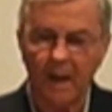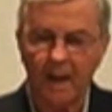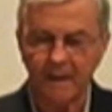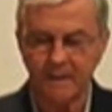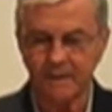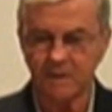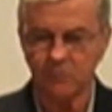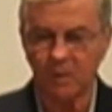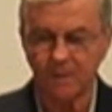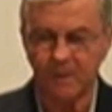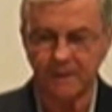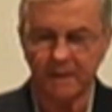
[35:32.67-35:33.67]
And at this
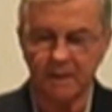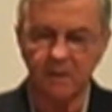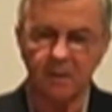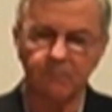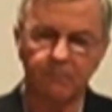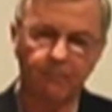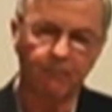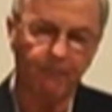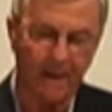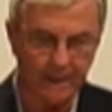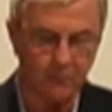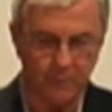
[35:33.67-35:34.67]
one particular
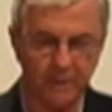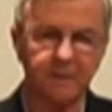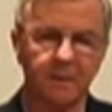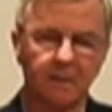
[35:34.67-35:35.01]
banquet,